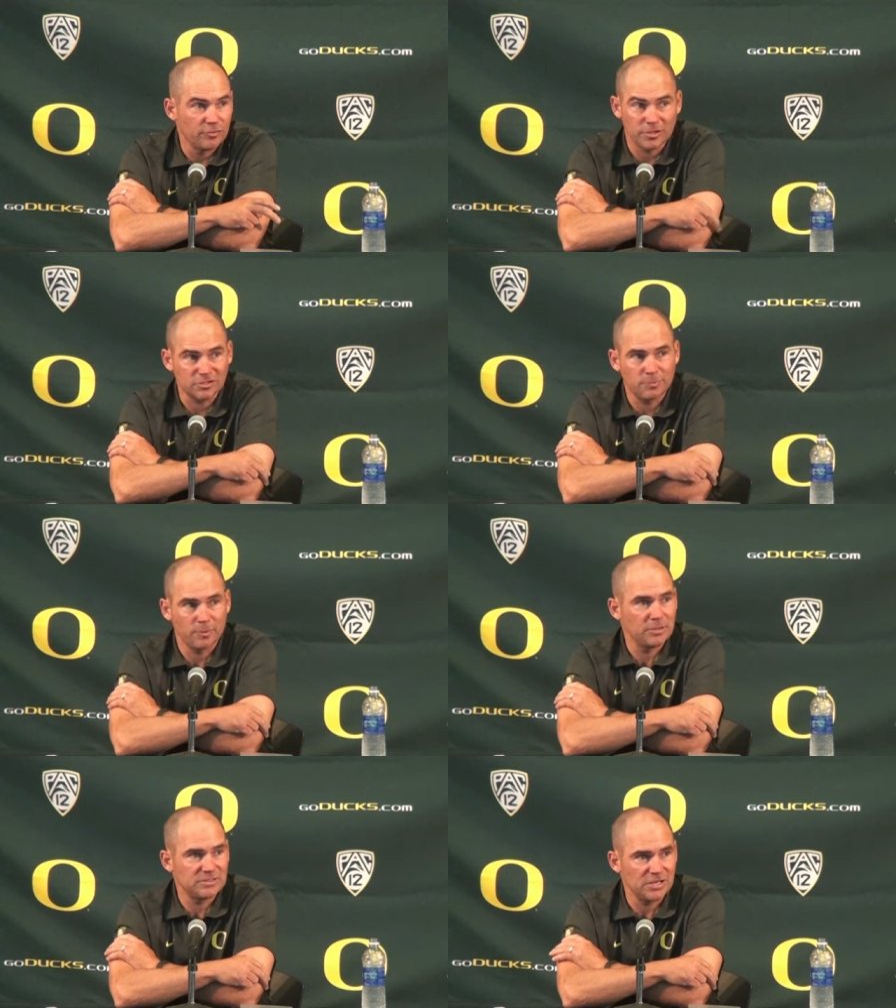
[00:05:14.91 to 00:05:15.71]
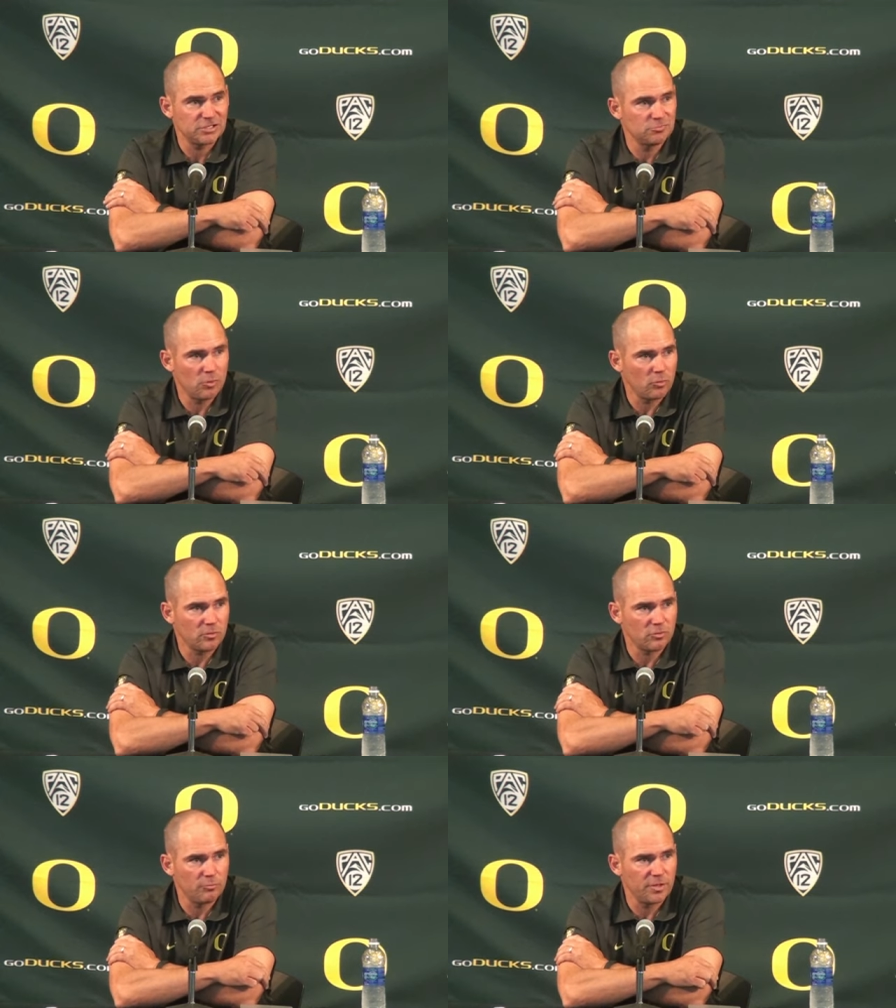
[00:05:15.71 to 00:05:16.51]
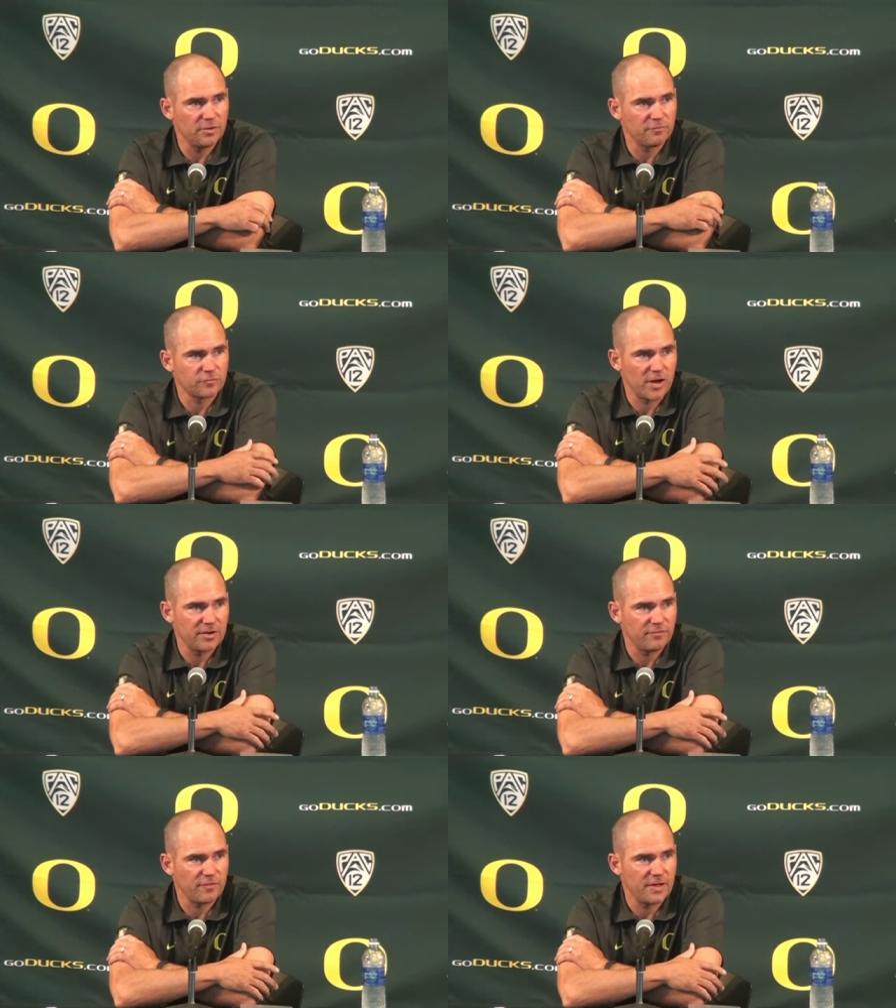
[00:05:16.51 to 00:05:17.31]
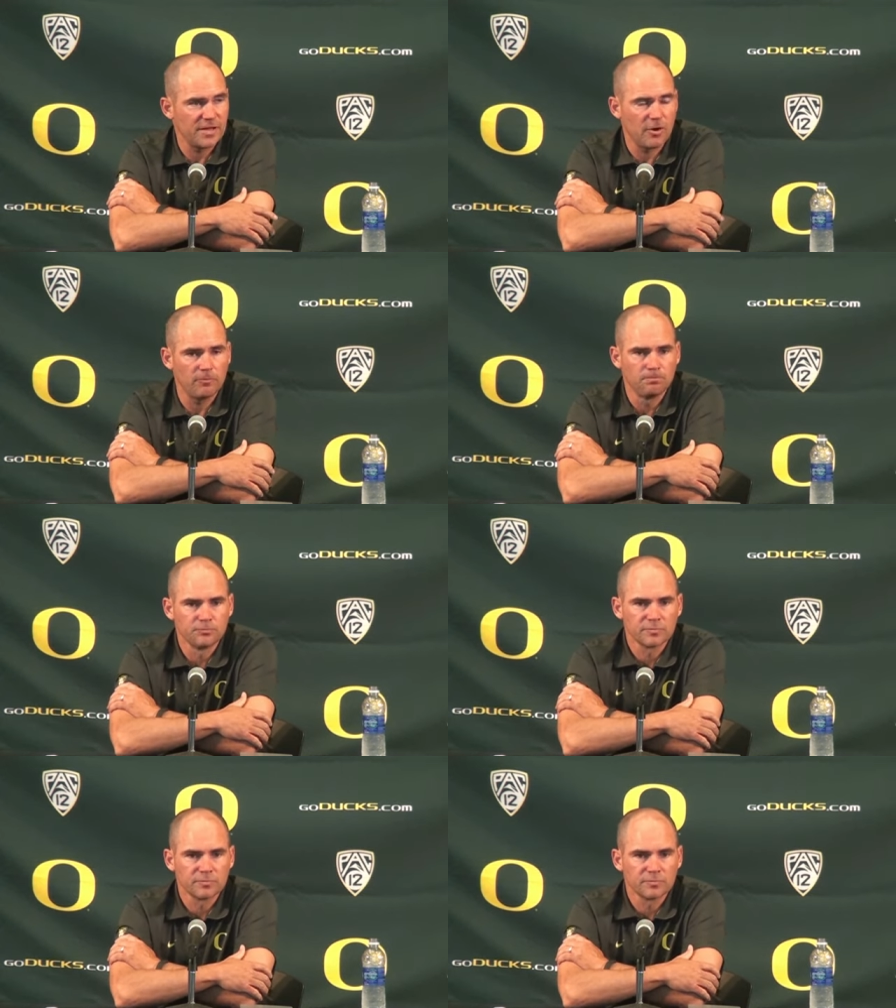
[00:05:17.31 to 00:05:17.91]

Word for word: You're in experimentation mode a little bit of trying to find out